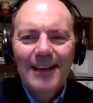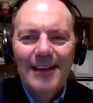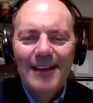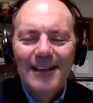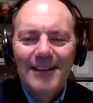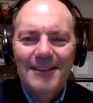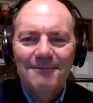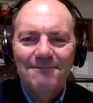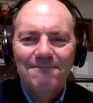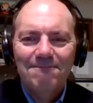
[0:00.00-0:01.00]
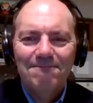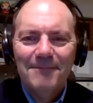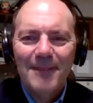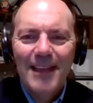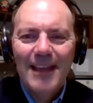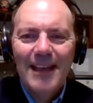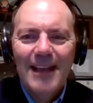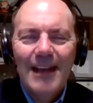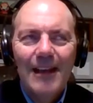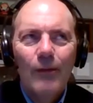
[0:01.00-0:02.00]
uh,
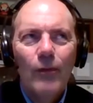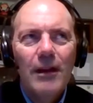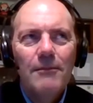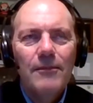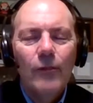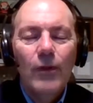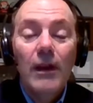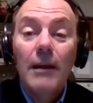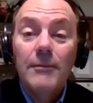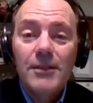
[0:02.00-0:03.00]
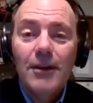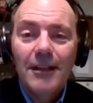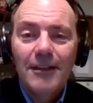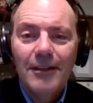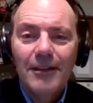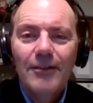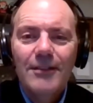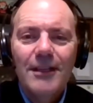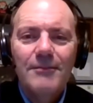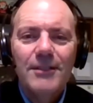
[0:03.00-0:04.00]
I, what I'm what I'm starting to
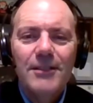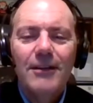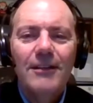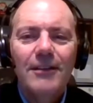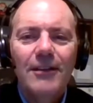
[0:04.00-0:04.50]
do is I'm starting